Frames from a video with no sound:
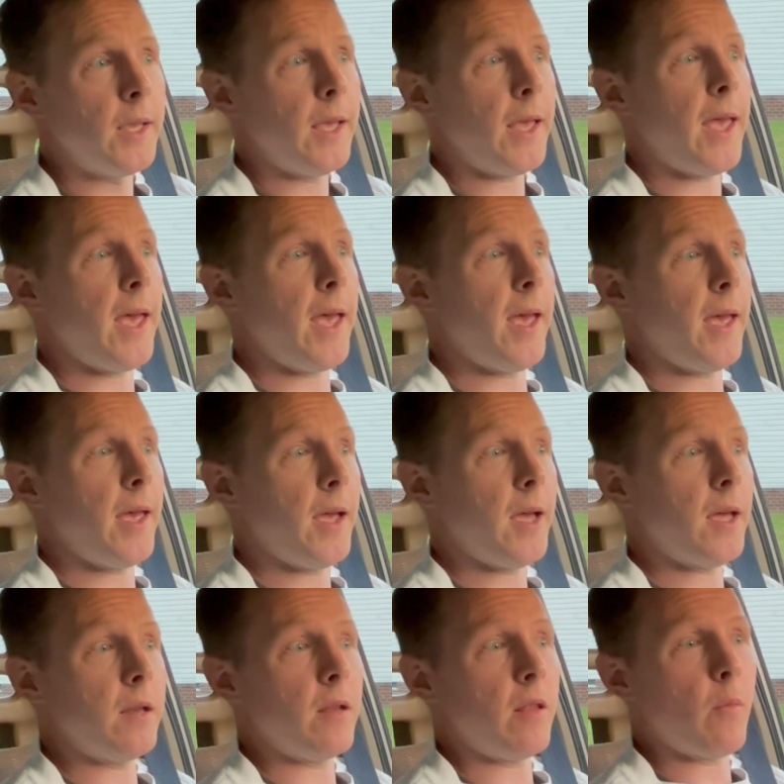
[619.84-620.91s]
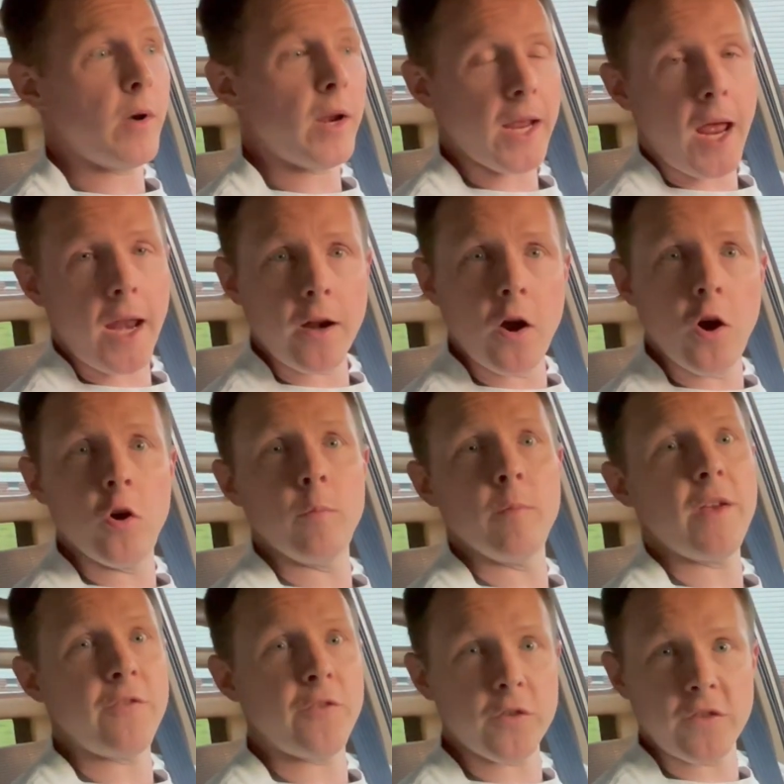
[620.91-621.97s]
And then when I got it home,
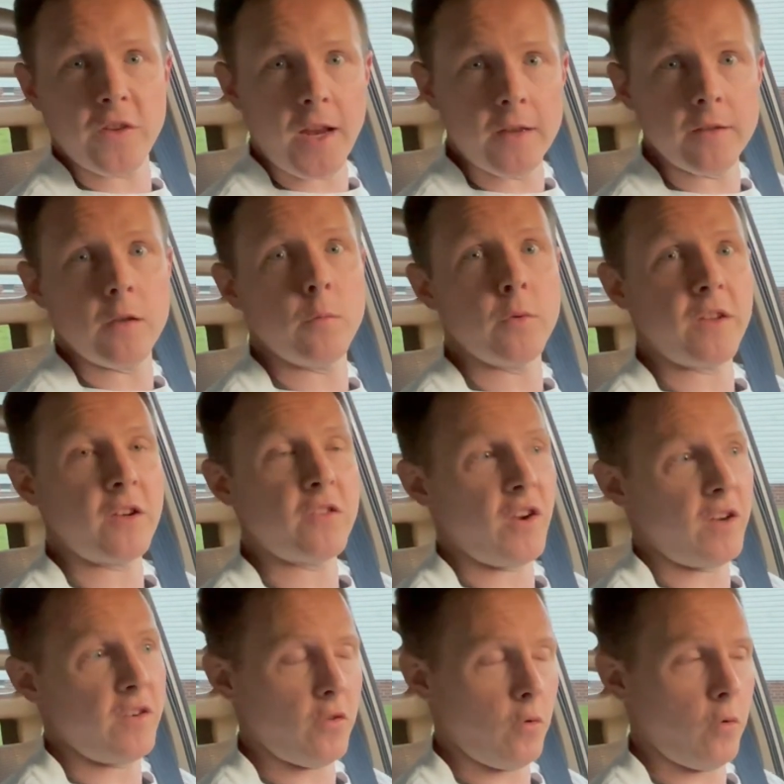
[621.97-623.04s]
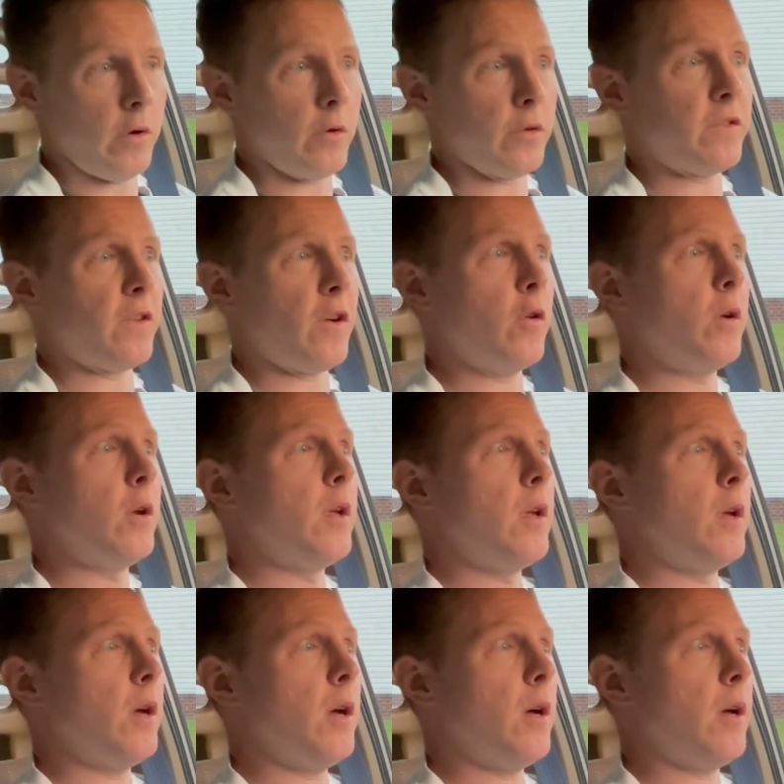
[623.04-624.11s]
the first thing I did was I changed the oil. So
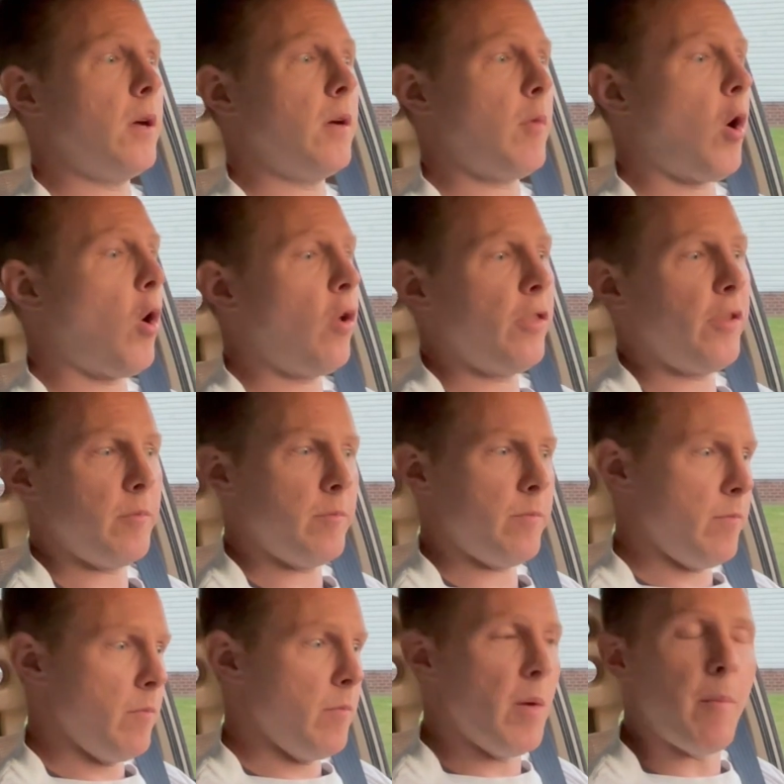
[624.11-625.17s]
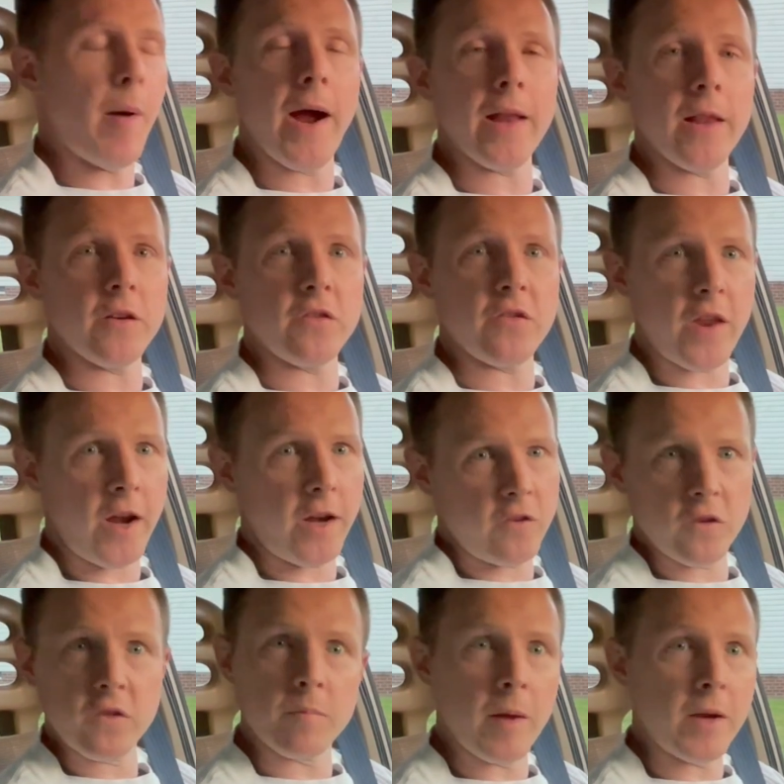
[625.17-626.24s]
all the mileage that I
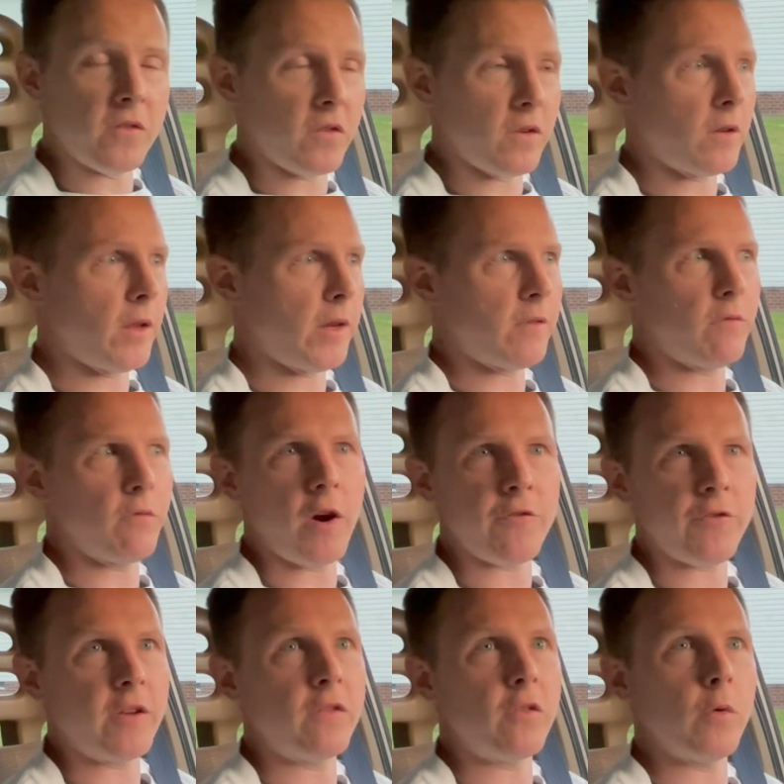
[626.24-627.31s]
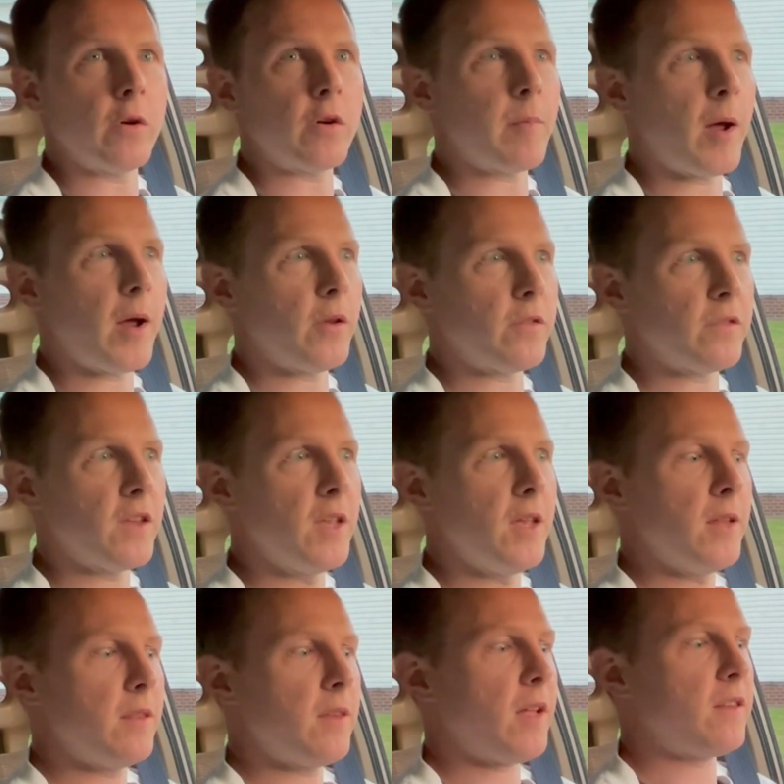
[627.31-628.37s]
just mentioned, like roughly 200 miles,
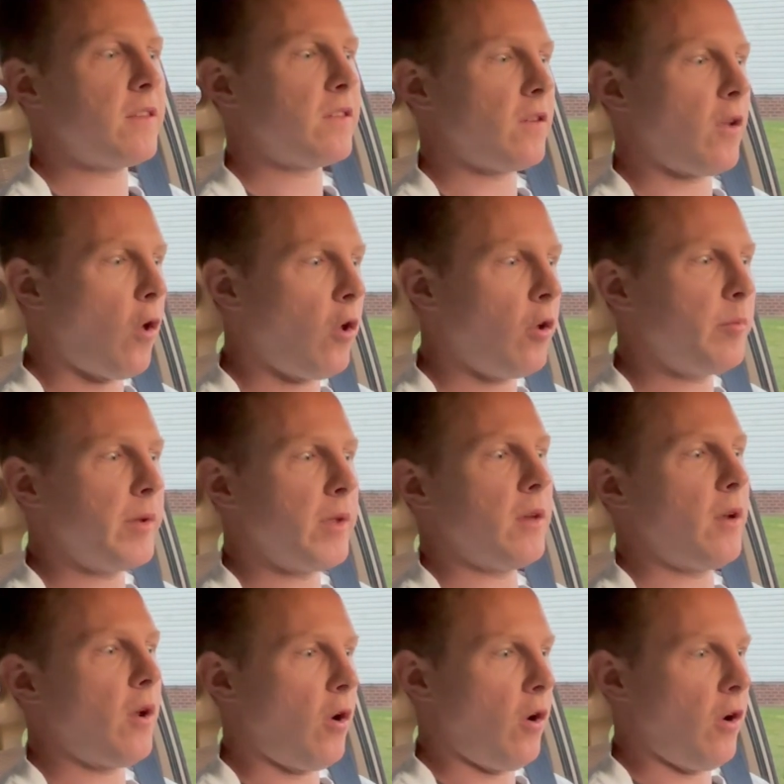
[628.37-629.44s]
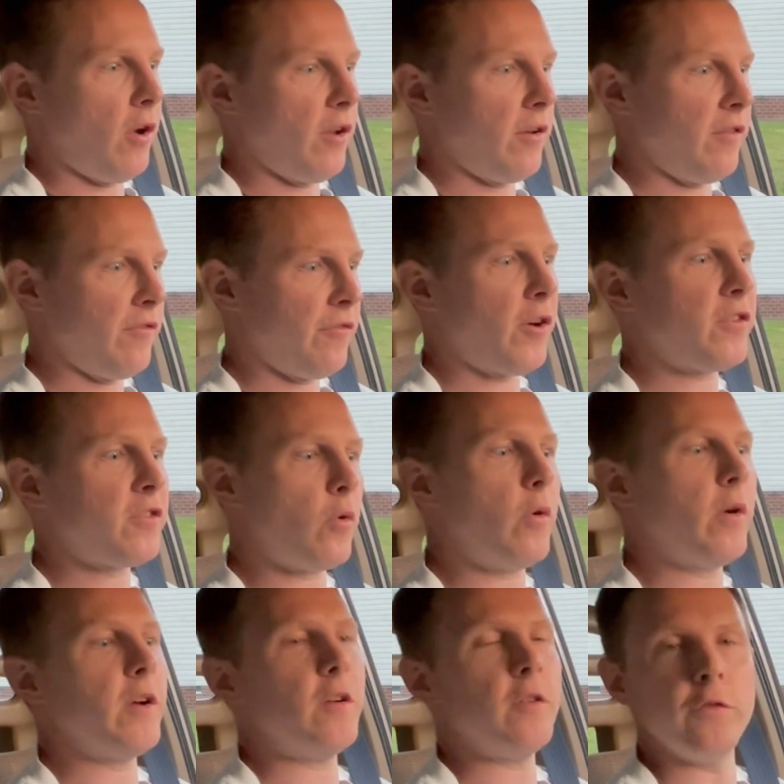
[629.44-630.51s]
that's all been on fresh
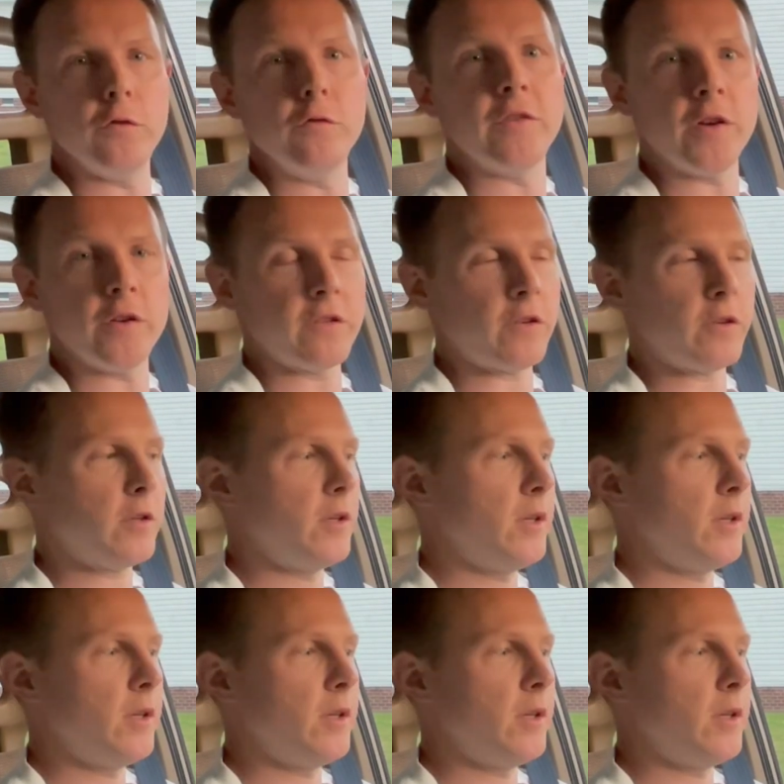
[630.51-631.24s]
oil, new filter,